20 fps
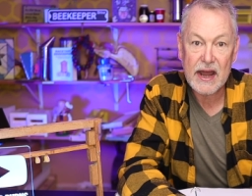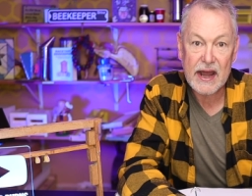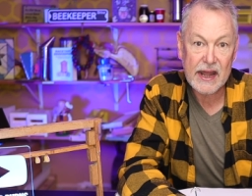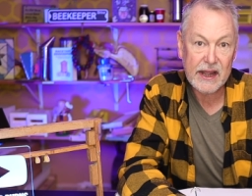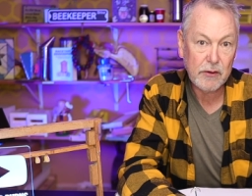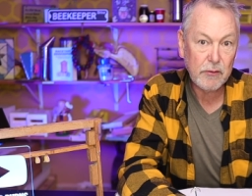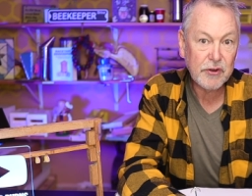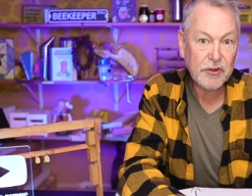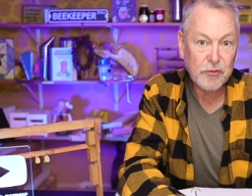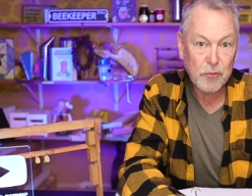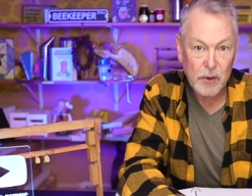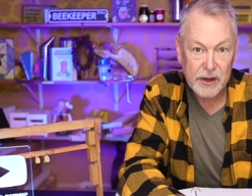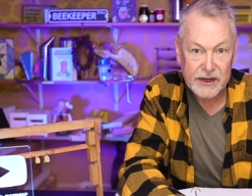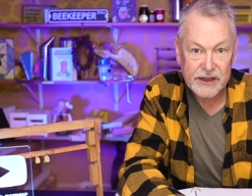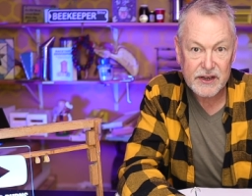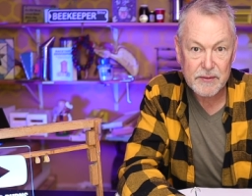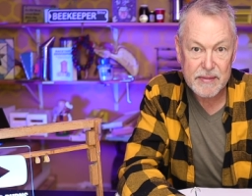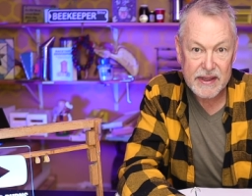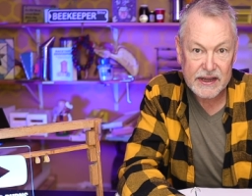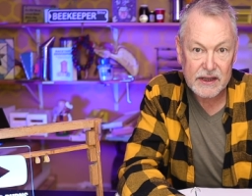I was
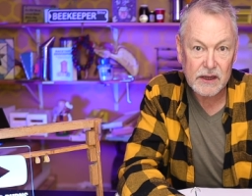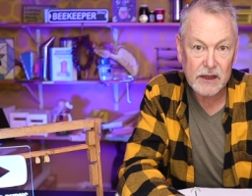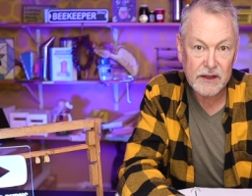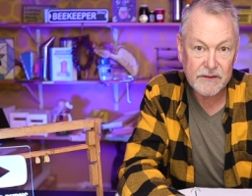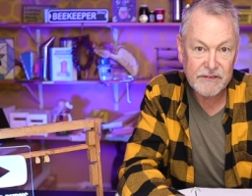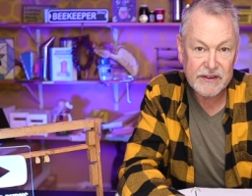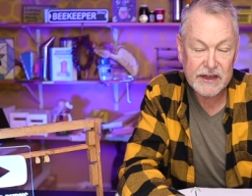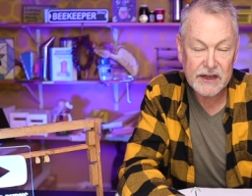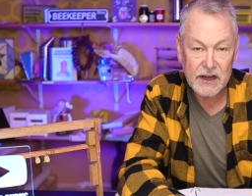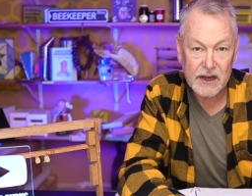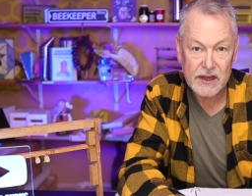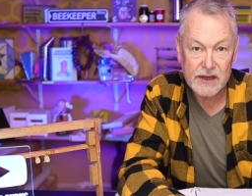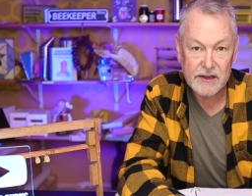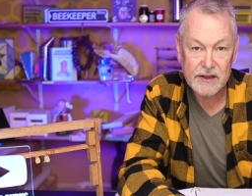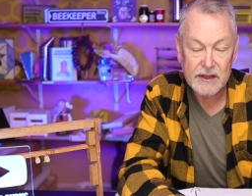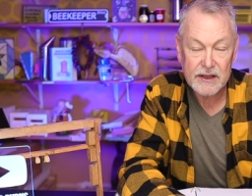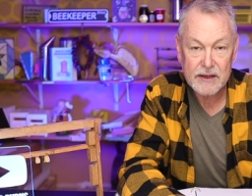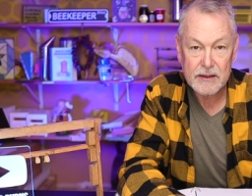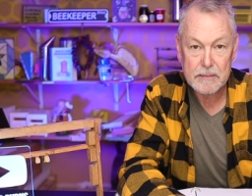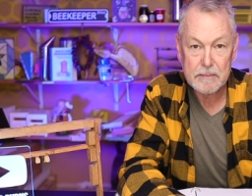wanting to make a living
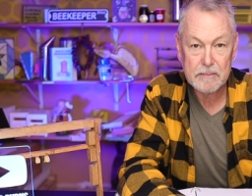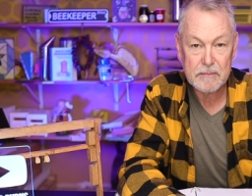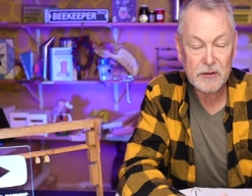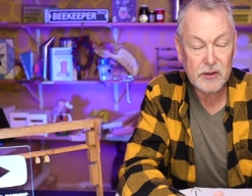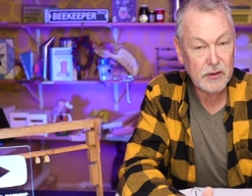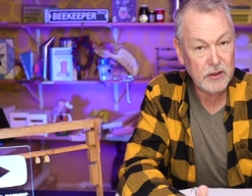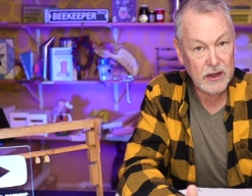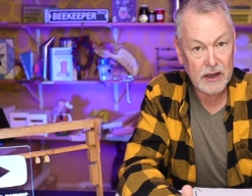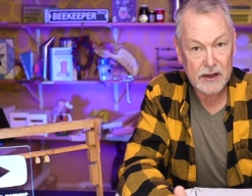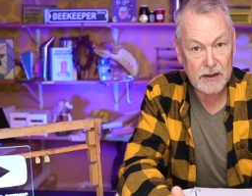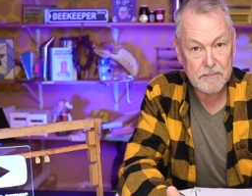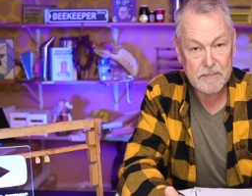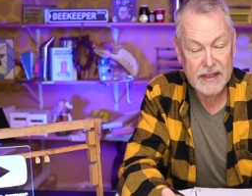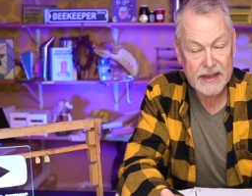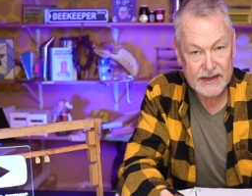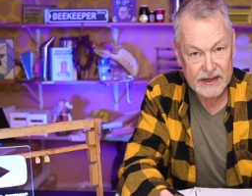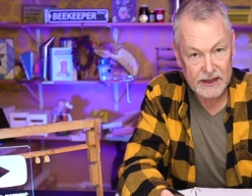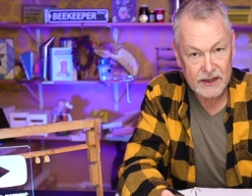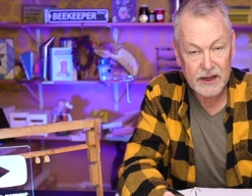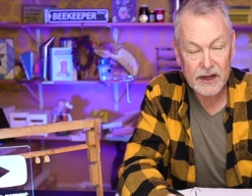on uh,
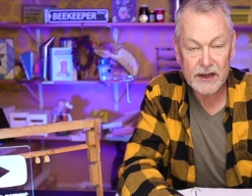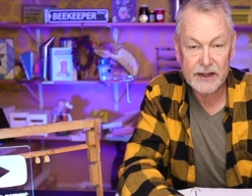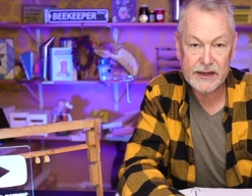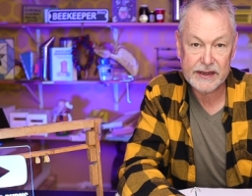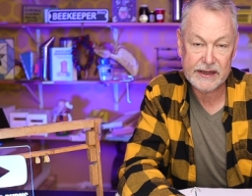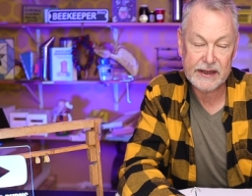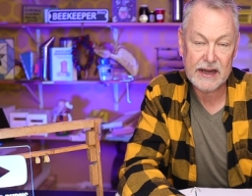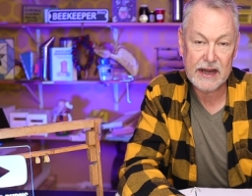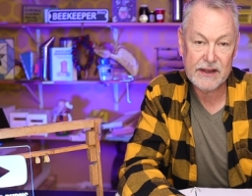making honey.